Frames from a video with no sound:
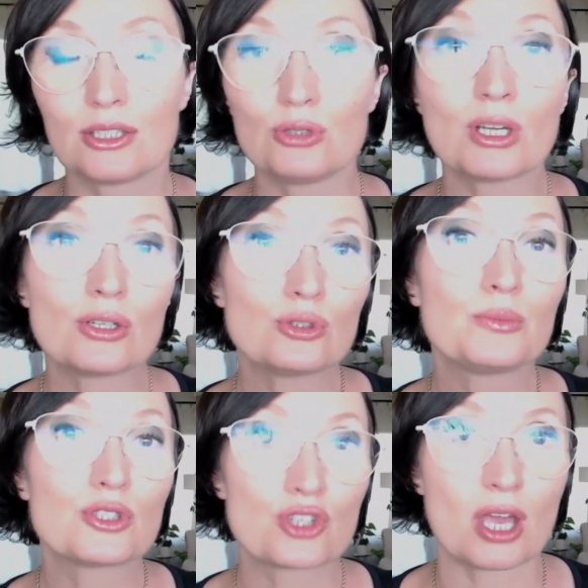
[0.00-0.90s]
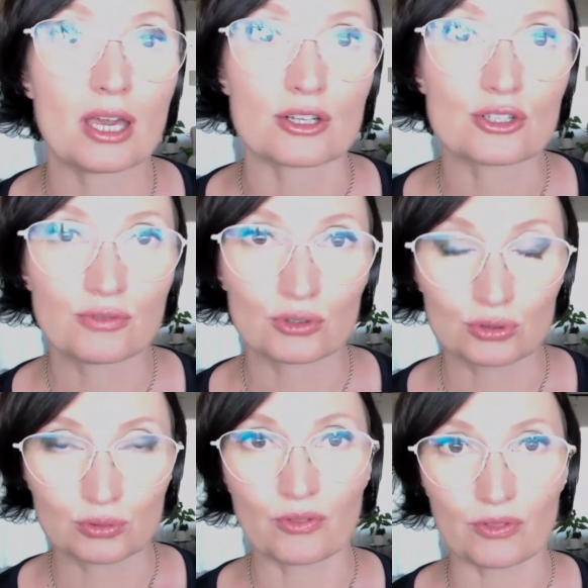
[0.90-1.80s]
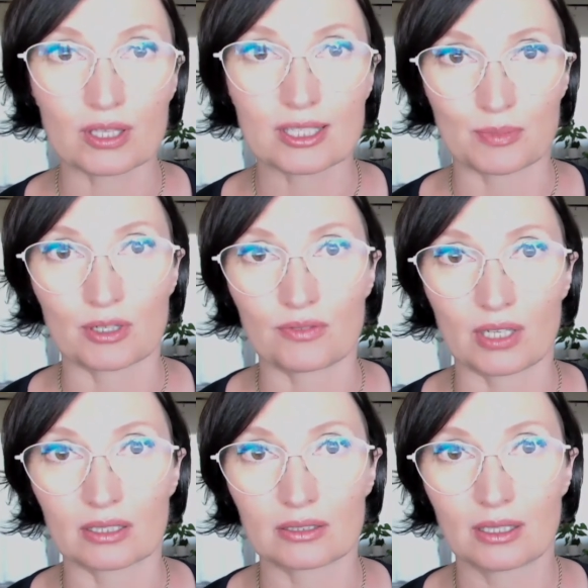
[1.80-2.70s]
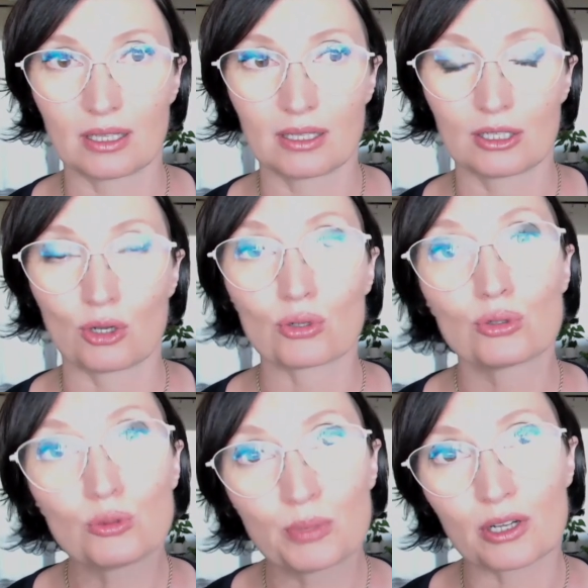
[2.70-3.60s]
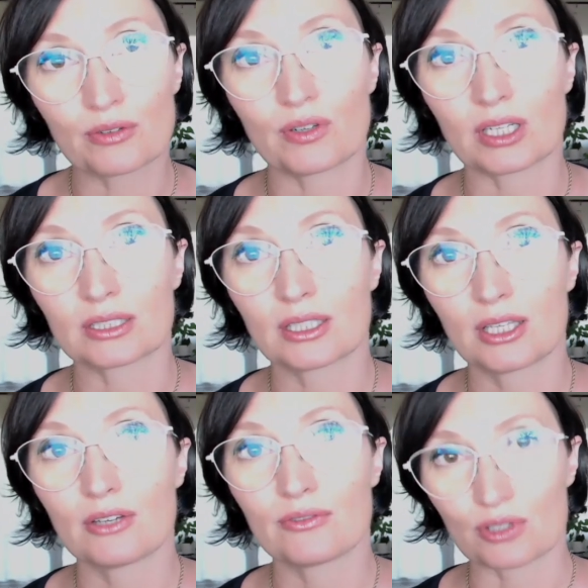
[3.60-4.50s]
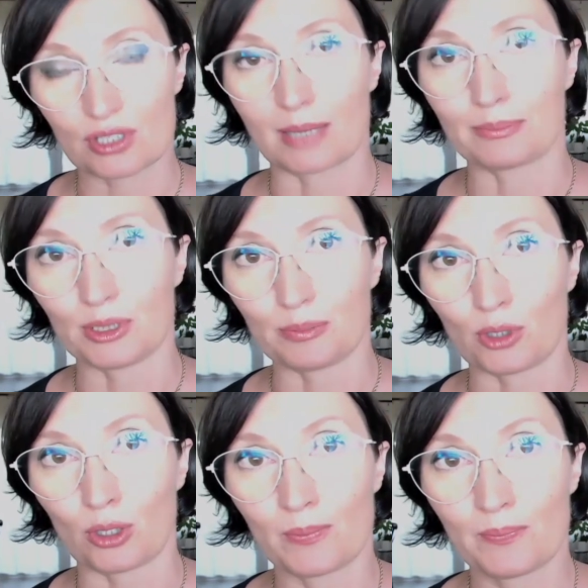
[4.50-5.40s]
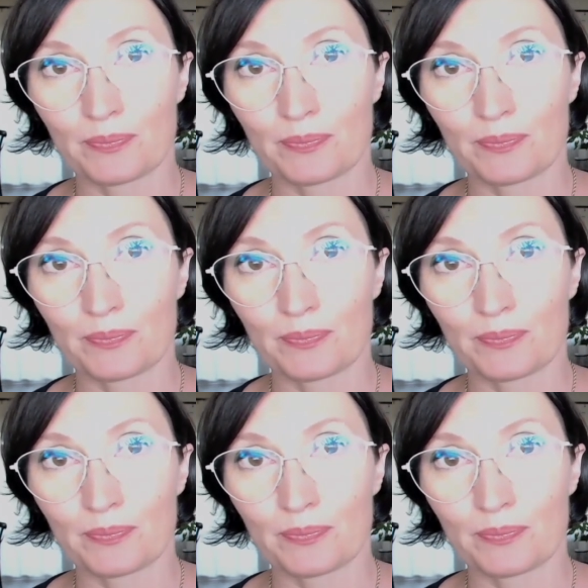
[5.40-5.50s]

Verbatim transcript: you are going to be judged for doing things perfect or too perfect for some people.